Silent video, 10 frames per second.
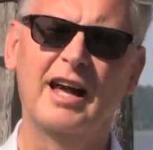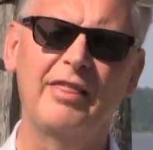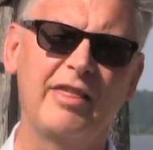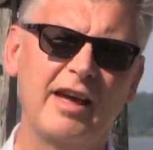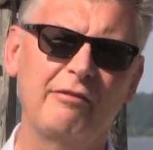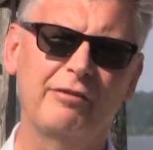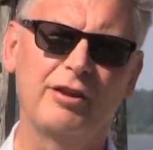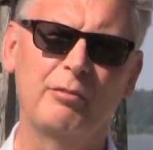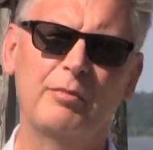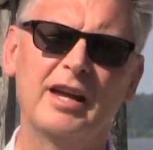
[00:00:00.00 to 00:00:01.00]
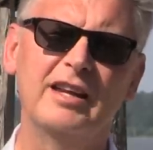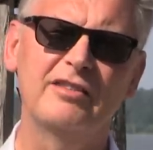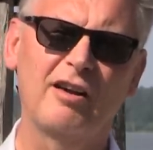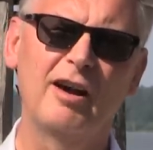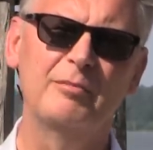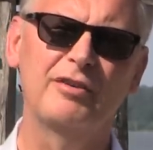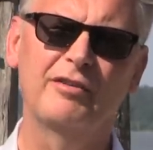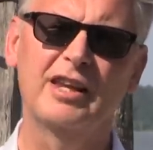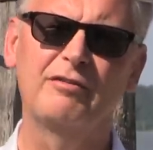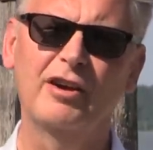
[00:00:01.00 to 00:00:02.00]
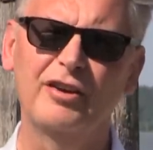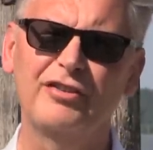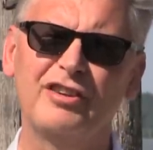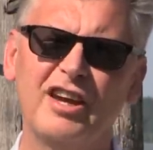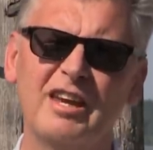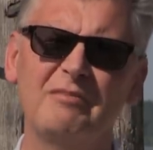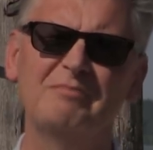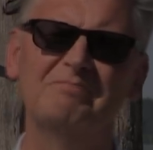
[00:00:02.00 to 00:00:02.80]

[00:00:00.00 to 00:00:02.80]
and there for them in times of adversity.